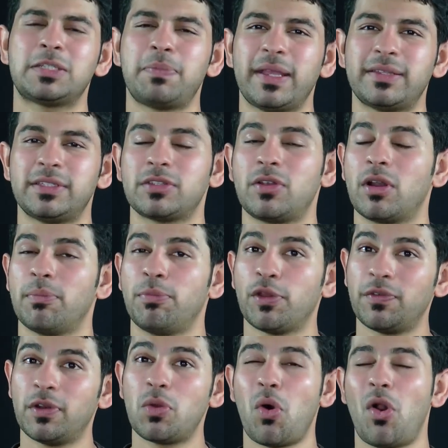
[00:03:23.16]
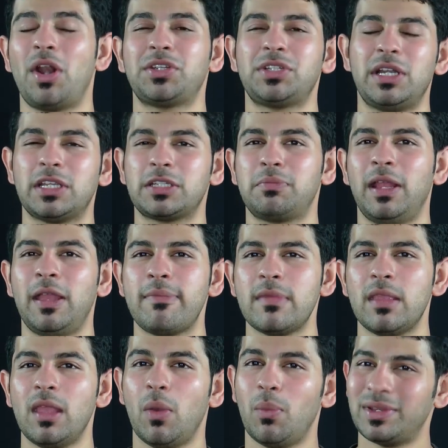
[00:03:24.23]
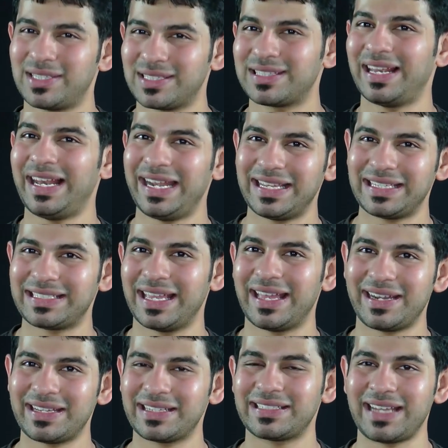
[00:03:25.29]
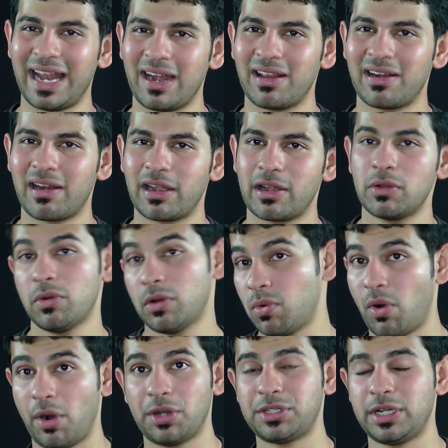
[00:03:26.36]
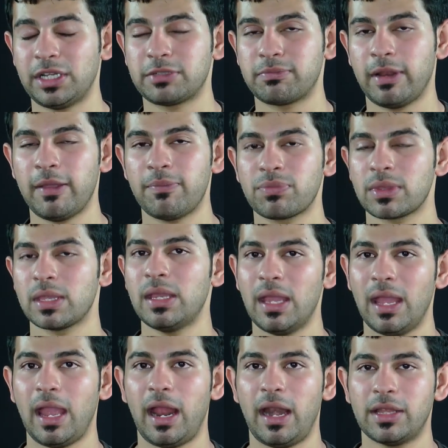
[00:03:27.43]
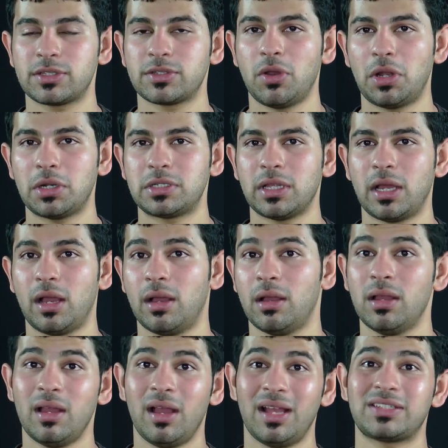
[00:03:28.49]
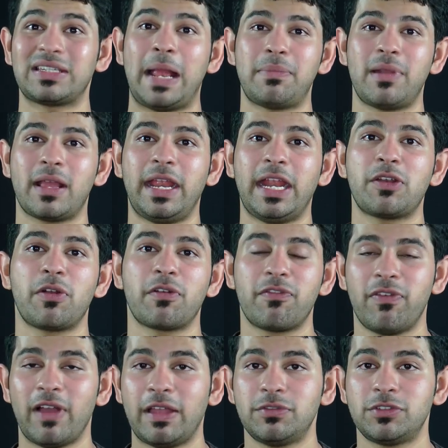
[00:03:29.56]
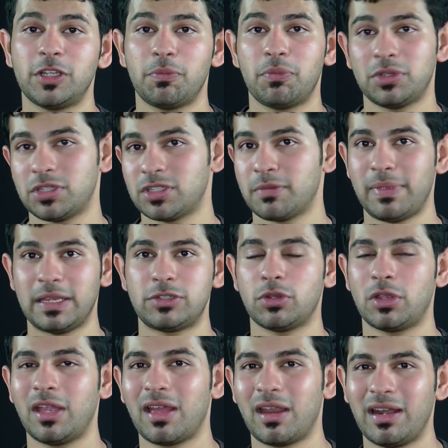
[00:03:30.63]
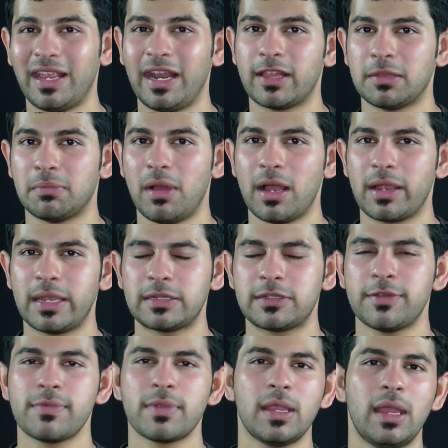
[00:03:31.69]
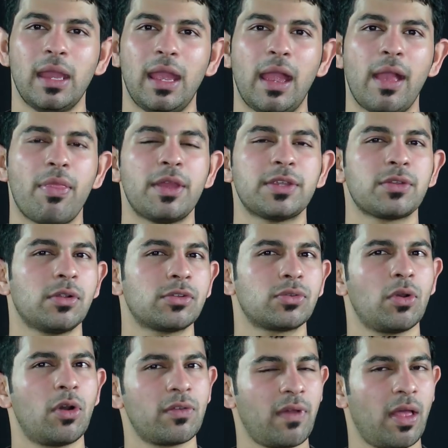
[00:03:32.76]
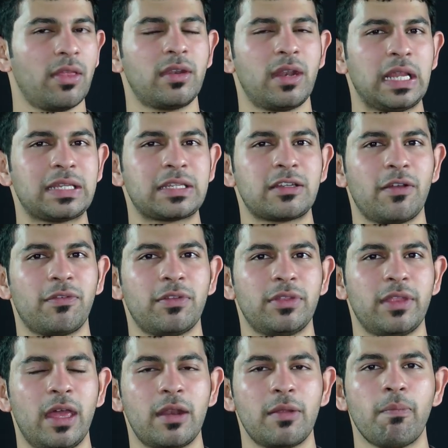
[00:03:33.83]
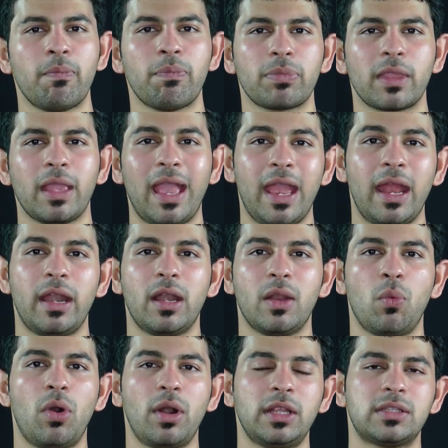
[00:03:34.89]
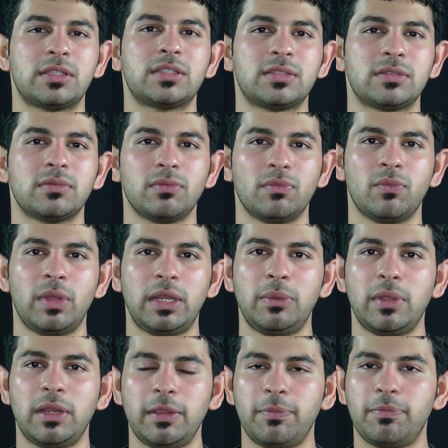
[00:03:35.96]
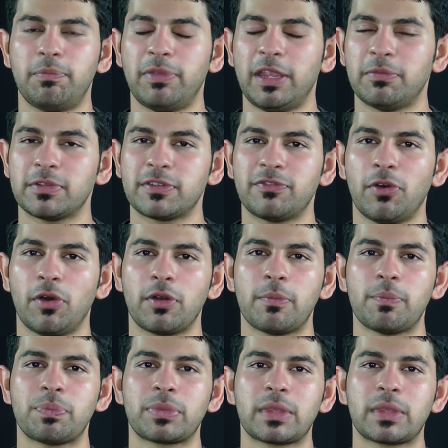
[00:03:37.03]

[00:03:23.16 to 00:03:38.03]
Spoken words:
specs. It's got a beautiful Quad HD display, which is the latest and greatest standard right now, a Quad HD display. And it's got a Snapdragon 805 chip, which is the best you can currently get in the market. And there's also a lot of other nice stuff in there. And what it's very, very famous for